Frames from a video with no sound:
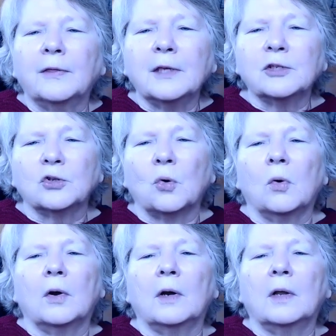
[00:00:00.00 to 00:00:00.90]
With the
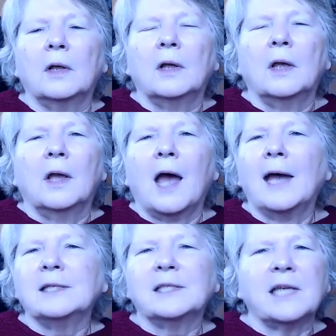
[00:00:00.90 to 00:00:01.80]
sword,
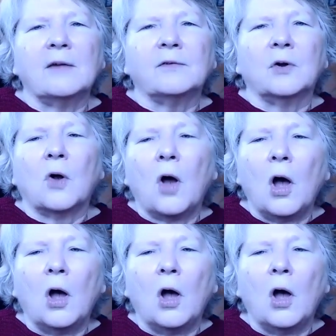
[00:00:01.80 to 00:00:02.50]
I sever